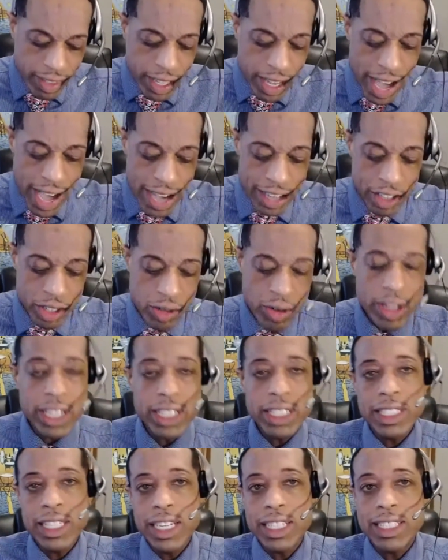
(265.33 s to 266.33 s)
I do want to
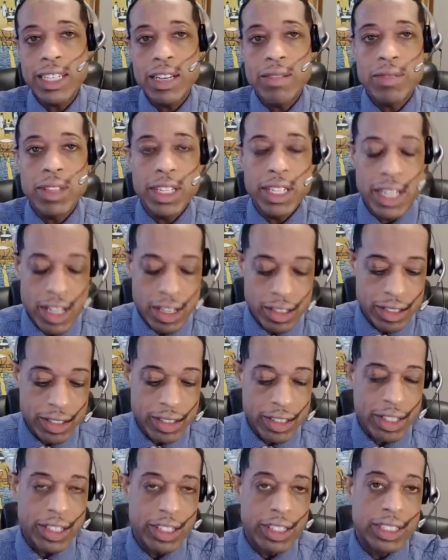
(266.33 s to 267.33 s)
say something else,
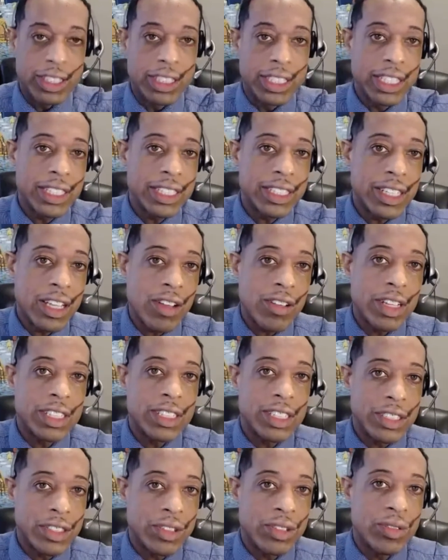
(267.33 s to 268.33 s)
just so
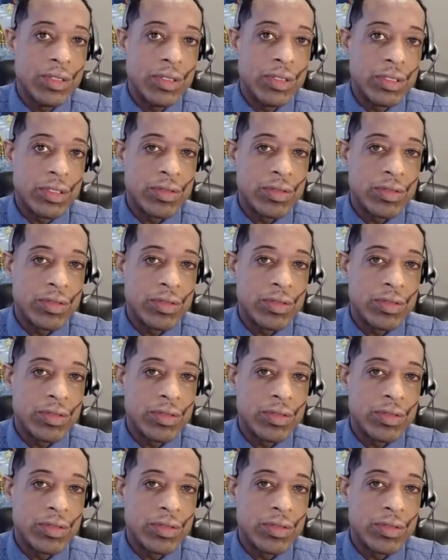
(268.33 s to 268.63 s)
that you